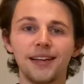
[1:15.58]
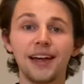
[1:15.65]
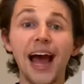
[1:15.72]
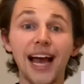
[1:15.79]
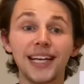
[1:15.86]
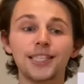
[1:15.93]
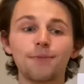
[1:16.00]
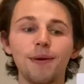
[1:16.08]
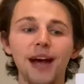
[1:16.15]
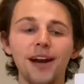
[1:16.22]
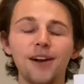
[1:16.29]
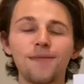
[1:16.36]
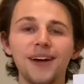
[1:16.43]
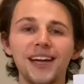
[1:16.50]

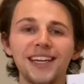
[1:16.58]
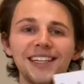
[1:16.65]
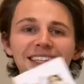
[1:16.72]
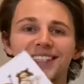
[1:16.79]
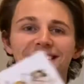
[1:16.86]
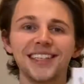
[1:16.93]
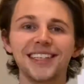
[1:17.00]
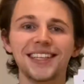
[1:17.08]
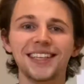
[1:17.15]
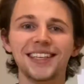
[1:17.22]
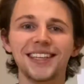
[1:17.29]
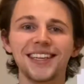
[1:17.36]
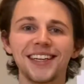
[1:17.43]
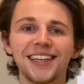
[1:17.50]
experiment,
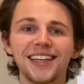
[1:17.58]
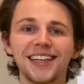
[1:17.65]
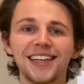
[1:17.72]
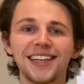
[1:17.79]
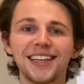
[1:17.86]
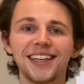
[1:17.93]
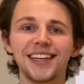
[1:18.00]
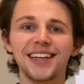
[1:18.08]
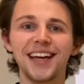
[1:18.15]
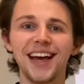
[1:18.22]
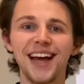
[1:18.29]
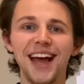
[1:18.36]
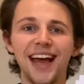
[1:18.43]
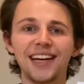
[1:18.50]

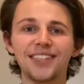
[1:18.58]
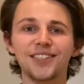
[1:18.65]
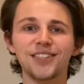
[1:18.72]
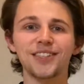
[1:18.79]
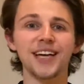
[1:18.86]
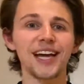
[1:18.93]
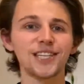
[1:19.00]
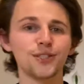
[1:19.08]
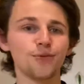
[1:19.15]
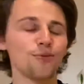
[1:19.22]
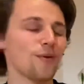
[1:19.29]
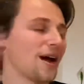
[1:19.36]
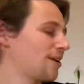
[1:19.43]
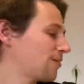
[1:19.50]
exercise.
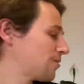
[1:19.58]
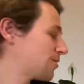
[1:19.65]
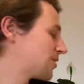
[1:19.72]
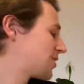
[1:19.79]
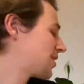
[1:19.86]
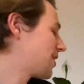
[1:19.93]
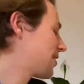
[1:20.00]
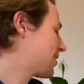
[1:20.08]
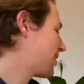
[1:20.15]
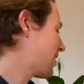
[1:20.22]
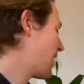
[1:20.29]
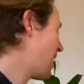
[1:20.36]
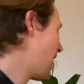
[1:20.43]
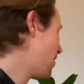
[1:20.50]
Well done,
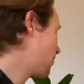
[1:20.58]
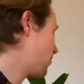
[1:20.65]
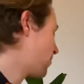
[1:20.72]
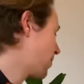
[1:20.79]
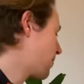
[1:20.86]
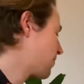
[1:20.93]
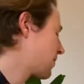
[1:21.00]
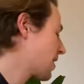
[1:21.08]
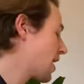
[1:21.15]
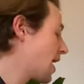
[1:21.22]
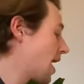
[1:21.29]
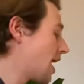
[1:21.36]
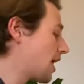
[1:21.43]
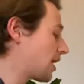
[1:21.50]
everyone.
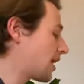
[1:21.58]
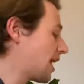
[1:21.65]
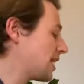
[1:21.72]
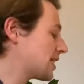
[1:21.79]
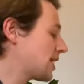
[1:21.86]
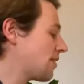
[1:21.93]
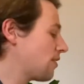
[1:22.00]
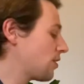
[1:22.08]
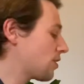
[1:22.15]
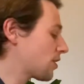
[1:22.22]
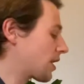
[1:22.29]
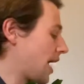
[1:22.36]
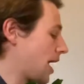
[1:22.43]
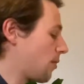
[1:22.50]
Let's have a look
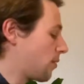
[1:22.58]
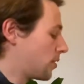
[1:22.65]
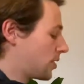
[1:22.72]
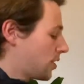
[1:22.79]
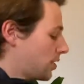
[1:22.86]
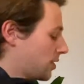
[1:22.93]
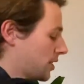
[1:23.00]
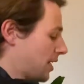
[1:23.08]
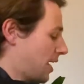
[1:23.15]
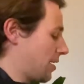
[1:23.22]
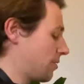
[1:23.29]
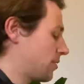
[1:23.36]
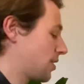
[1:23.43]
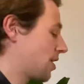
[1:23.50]
at what our
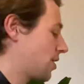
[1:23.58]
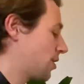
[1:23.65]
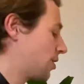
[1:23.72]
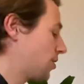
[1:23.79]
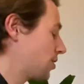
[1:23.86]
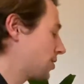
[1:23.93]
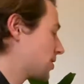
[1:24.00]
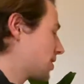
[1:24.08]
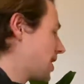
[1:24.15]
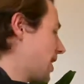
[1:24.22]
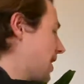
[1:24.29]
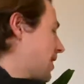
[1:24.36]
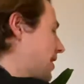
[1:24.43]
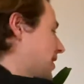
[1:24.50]
sound looks
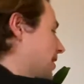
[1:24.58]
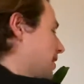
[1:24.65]
like.